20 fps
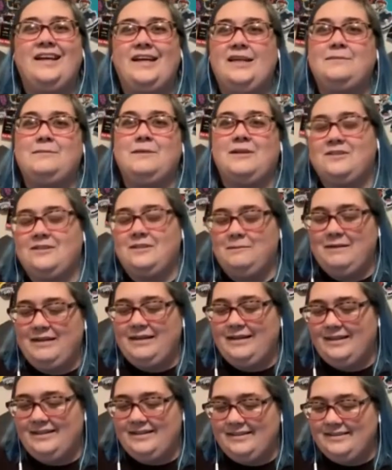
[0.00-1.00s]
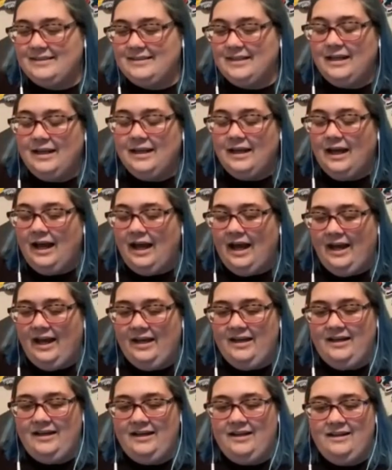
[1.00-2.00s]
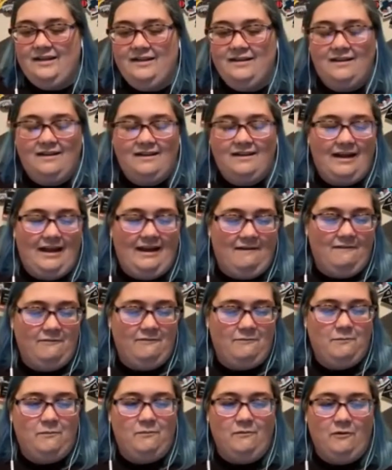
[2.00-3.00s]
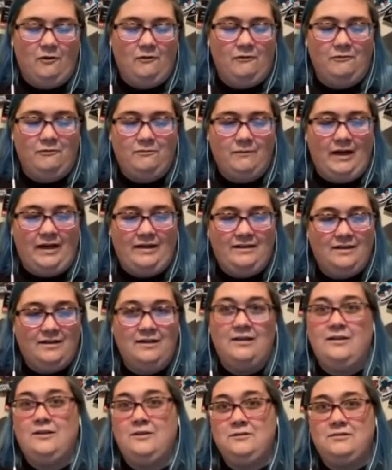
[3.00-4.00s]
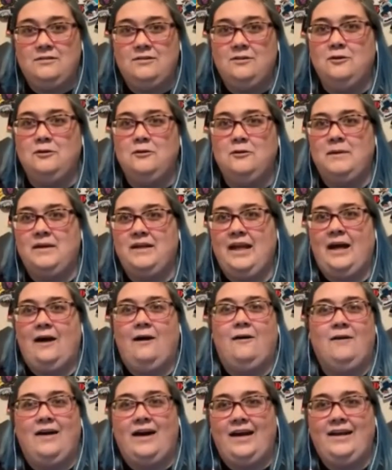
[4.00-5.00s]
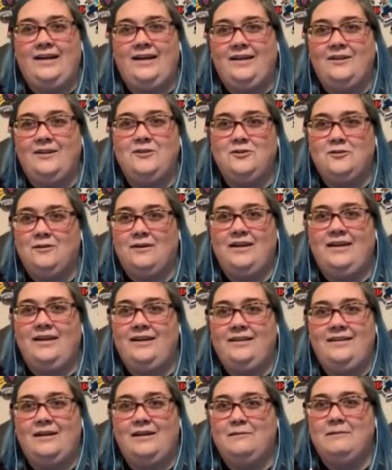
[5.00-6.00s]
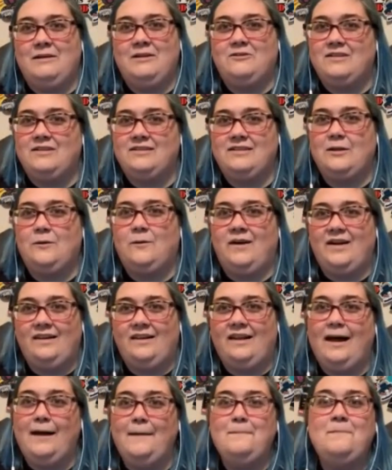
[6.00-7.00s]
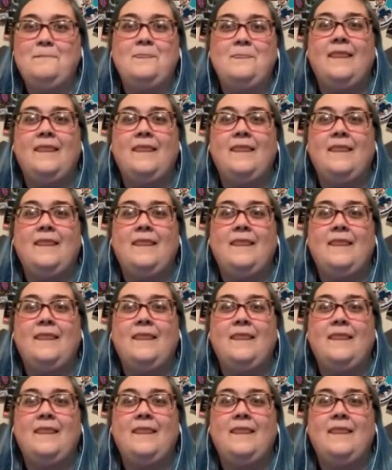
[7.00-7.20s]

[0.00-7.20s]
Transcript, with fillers: especially because I have oh, I didn't used to, but now I enjoy deathmatch wrestling quite a lot.